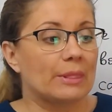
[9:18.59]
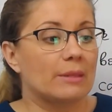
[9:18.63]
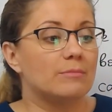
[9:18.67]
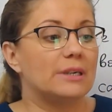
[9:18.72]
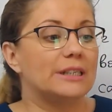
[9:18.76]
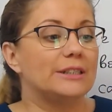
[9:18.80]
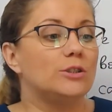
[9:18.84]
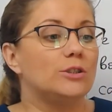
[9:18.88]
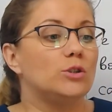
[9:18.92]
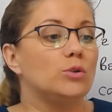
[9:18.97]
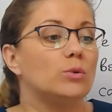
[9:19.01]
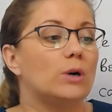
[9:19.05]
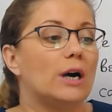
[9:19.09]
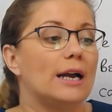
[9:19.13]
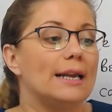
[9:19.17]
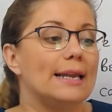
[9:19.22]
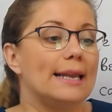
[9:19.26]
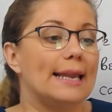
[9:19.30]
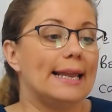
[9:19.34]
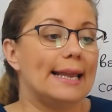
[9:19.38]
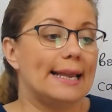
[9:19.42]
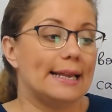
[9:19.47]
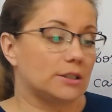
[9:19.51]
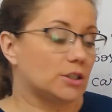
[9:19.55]
But you are
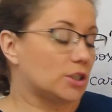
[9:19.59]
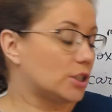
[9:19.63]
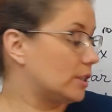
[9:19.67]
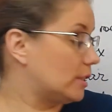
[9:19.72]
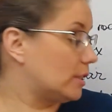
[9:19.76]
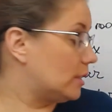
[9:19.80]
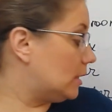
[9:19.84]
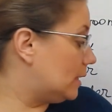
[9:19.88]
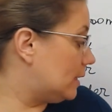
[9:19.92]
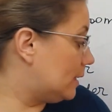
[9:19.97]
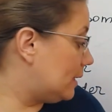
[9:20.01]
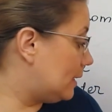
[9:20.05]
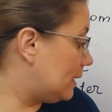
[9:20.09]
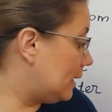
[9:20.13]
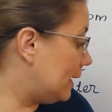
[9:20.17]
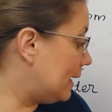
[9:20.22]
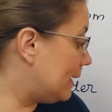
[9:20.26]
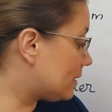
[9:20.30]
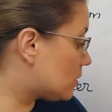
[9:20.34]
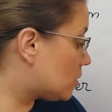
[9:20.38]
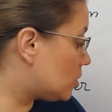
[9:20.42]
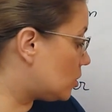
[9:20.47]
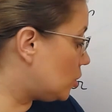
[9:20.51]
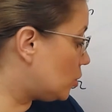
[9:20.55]
at,
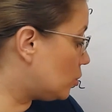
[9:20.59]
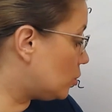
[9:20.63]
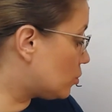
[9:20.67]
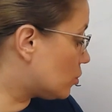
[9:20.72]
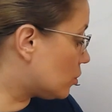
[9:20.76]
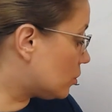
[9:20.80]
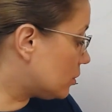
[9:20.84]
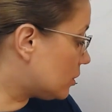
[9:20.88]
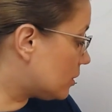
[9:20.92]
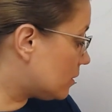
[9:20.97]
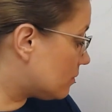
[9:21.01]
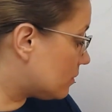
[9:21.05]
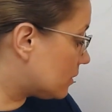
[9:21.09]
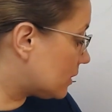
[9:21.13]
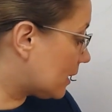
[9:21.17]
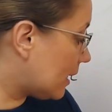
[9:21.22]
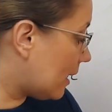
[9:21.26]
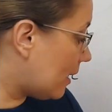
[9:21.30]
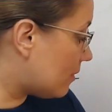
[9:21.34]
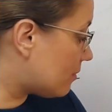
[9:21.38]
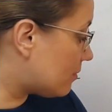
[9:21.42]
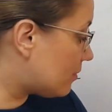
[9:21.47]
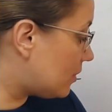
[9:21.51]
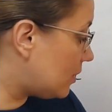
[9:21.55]
and you don't even
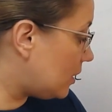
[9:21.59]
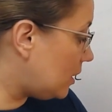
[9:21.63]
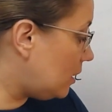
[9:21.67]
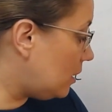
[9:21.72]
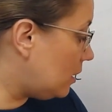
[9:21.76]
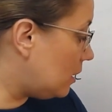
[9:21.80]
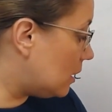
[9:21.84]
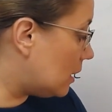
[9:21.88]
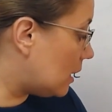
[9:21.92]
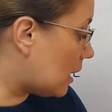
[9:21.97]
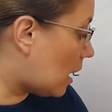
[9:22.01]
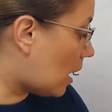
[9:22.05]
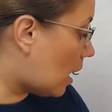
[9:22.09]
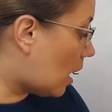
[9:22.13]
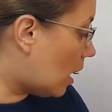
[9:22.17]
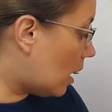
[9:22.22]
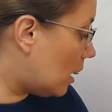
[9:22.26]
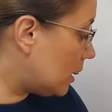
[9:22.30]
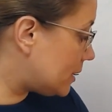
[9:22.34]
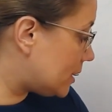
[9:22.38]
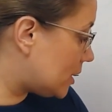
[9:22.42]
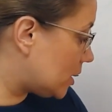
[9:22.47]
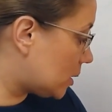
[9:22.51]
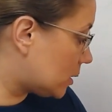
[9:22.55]
have the
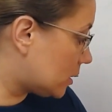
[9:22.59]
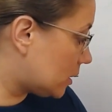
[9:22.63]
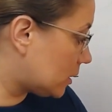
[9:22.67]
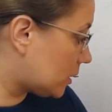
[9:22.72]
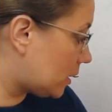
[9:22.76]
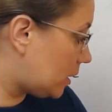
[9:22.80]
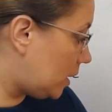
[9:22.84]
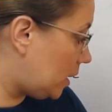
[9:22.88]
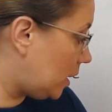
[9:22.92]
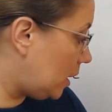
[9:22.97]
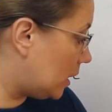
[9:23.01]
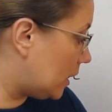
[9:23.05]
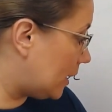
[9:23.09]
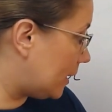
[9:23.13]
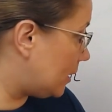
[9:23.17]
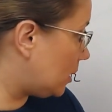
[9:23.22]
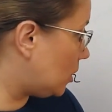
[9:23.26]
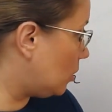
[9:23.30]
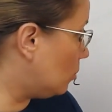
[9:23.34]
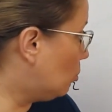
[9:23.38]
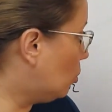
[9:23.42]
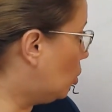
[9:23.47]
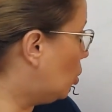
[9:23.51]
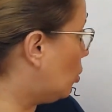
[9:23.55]
article here
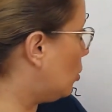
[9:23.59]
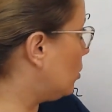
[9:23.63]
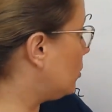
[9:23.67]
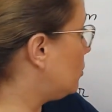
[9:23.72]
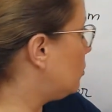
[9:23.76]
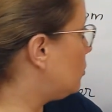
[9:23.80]
anymore.